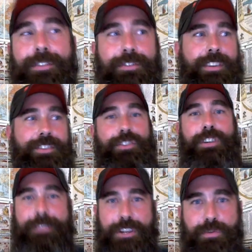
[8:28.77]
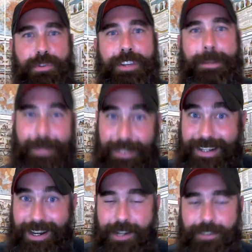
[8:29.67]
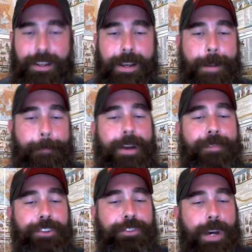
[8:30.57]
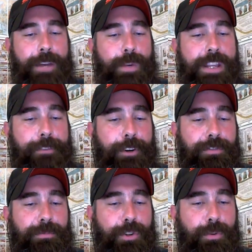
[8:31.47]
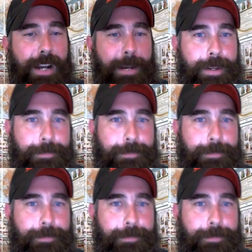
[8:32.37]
the children of Israel the ability to hunt. But let's go ahead and read the verse from Deuteronomy.